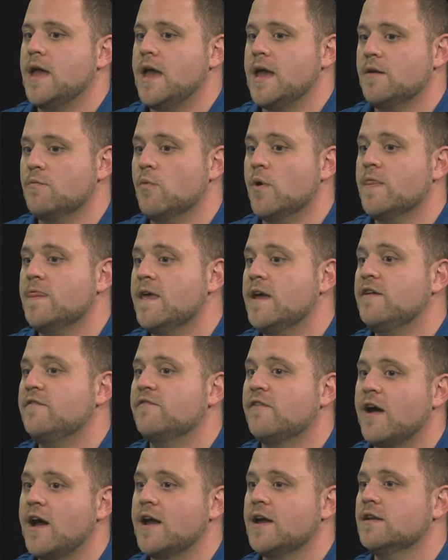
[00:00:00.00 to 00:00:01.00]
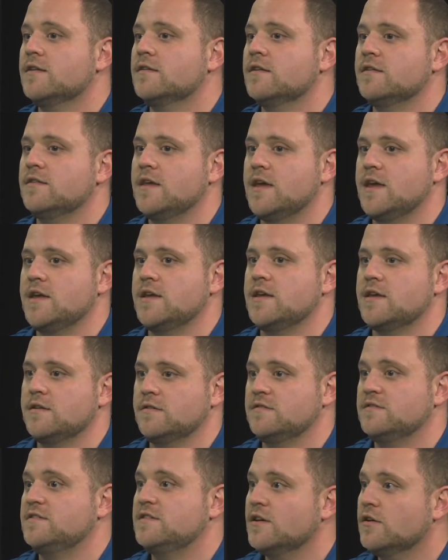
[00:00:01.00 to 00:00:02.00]
And when they find that they
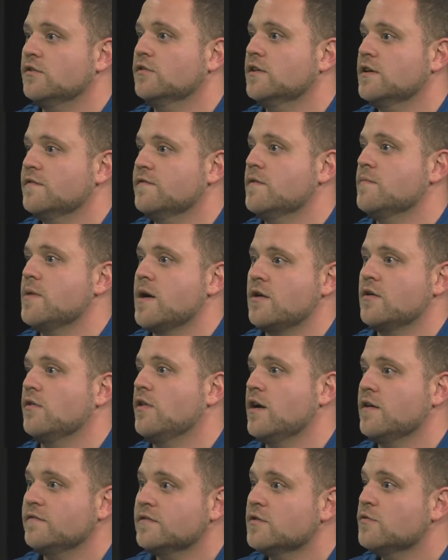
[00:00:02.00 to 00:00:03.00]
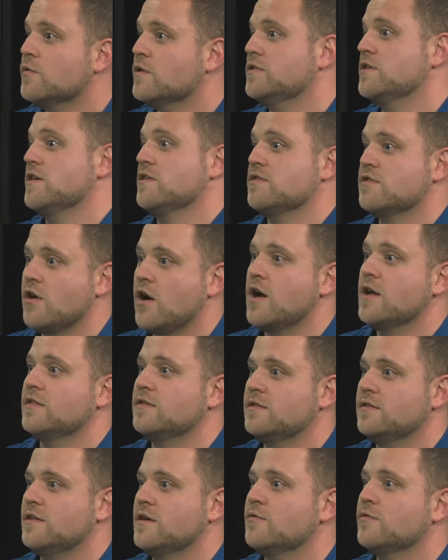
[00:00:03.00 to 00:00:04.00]
can still live a better life than what they
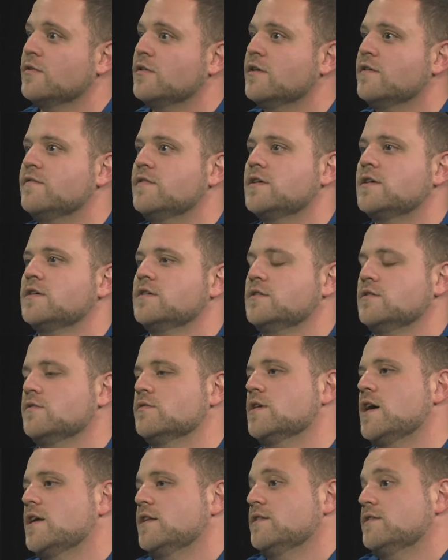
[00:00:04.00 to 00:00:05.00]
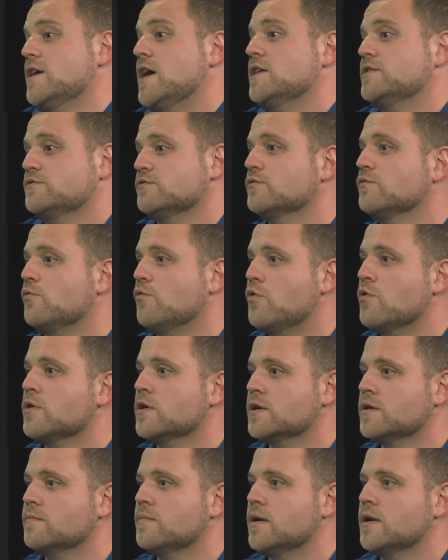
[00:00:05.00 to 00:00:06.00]
thought they were living, you know, that's
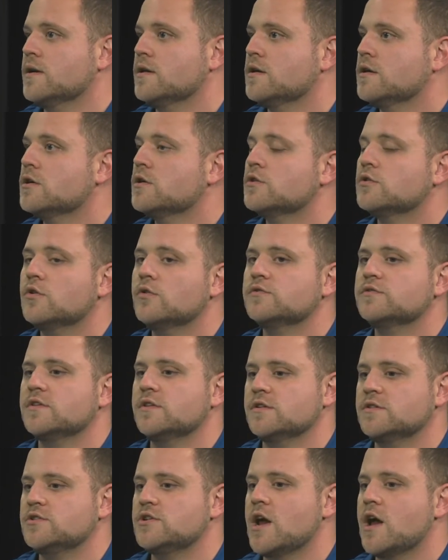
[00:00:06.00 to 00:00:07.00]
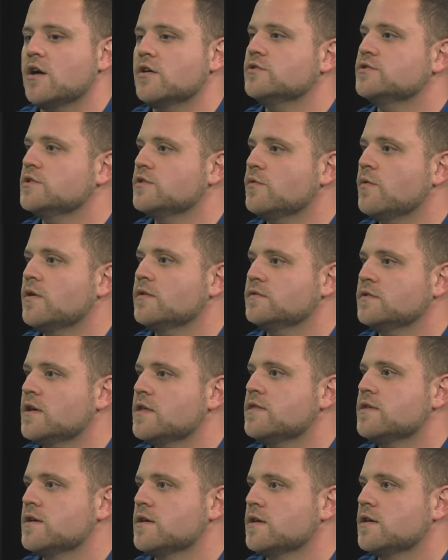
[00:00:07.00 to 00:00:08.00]
rewarding. But those are the challenging ones, I
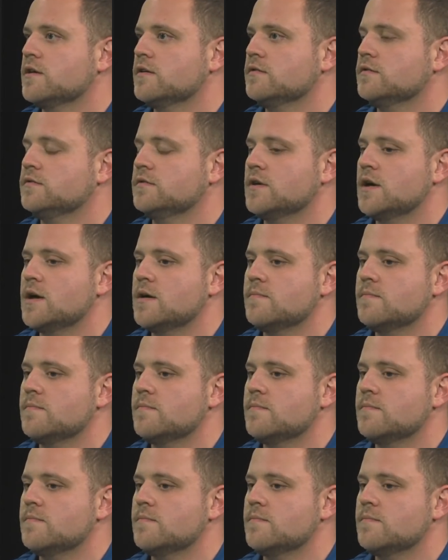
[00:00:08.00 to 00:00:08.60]
think, is,